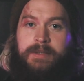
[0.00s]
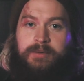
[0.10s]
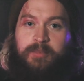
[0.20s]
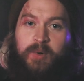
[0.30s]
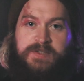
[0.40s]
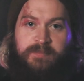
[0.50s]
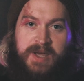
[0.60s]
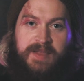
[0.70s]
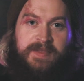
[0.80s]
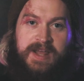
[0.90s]
Reports have
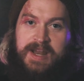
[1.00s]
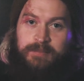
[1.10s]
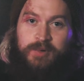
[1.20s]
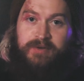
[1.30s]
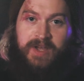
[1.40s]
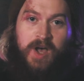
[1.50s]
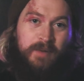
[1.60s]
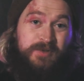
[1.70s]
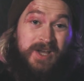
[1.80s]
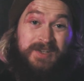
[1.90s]
been that moving
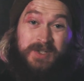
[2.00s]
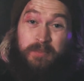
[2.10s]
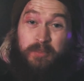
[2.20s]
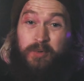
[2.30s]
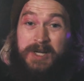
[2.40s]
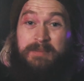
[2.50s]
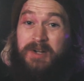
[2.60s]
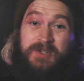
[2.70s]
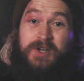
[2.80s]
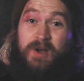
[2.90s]
objects are pretty
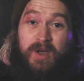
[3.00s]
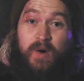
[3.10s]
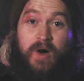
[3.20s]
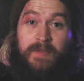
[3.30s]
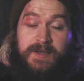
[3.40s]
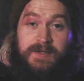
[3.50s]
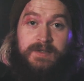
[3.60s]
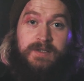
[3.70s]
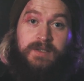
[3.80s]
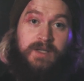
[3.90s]
much a no-go on
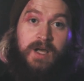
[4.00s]
this,